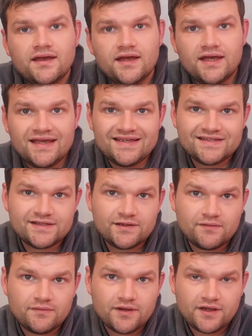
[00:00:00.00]
it's
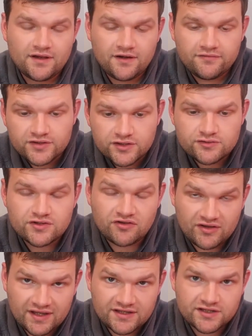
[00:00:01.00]
often used
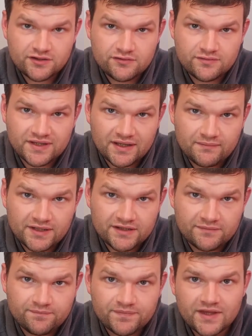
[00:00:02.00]
as an excuse,
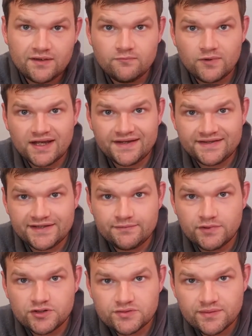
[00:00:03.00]
metabolism. In reality,
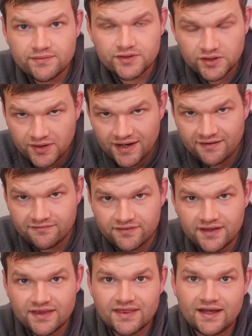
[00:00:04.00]
most people don't have
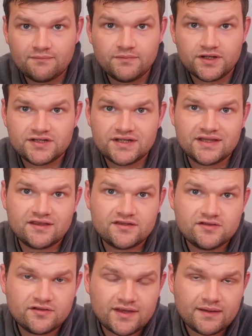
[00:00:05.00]
that much.
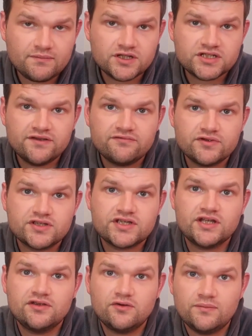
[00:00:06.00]
There's not that much difference
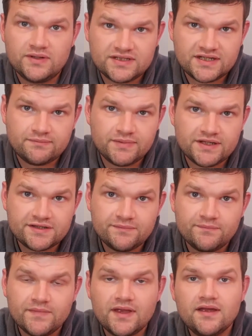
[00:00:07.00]
in your
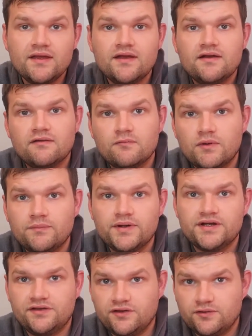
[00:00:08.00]
metabolism one
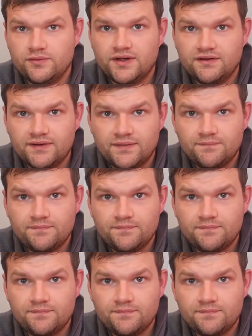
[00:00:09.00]
person to another.